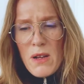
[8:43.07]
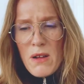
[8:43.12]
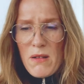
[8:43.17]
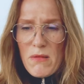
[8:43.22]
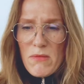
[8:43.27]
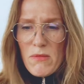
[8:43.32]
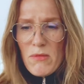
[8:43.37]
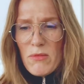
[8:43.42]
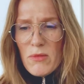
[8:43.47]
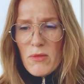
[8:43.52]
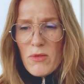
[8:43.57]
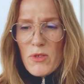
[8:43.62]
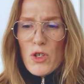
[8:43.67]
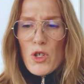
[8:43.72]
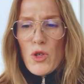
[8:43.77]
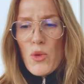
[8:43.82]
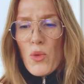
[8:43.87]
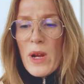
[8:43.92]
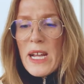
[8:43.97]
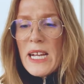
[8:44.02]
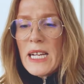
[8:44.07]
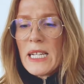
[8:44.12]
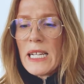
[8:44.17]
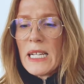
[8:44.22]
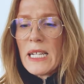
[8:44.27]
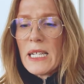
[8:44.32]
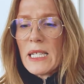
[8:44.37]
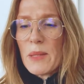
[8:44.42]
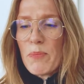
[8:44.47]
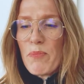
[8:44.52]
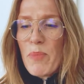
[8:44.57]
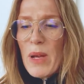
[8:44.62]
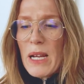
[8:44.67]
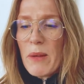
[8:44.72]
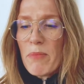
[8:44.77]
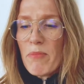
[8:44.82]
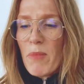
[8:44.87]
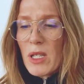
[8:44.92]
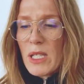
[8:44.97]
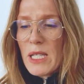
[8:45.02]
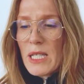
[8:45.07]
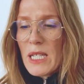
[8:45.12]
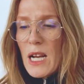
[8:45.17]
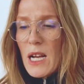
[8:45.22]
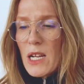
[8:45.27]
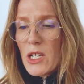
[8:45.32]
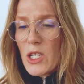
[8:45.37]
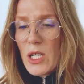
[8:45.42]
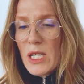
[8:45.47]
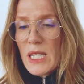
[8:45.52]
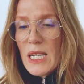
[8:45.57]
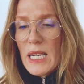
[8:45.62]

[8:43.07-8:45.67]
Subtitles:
old tweedies, big moustaches